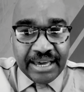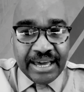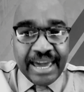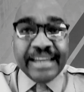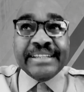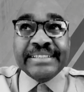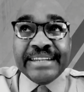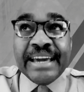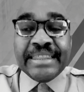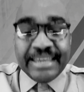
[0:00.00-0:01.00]
And
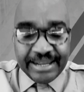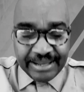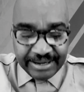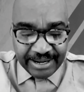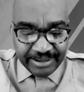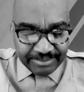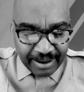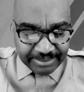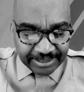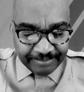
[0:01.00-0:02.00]
death and, and let
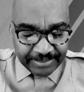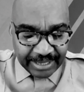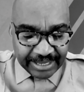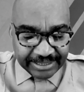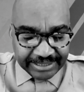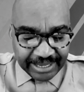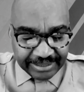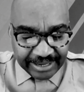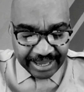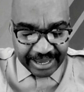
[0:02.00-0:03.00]
Bible and death
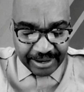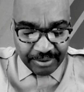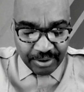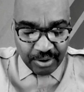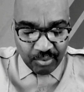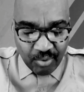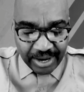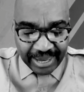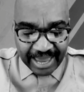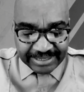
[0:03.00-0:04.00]
in hell will
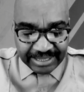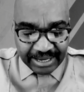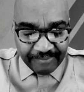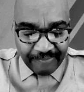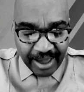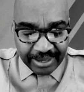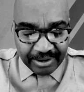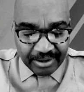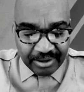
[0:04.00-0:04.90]
cast like a fire.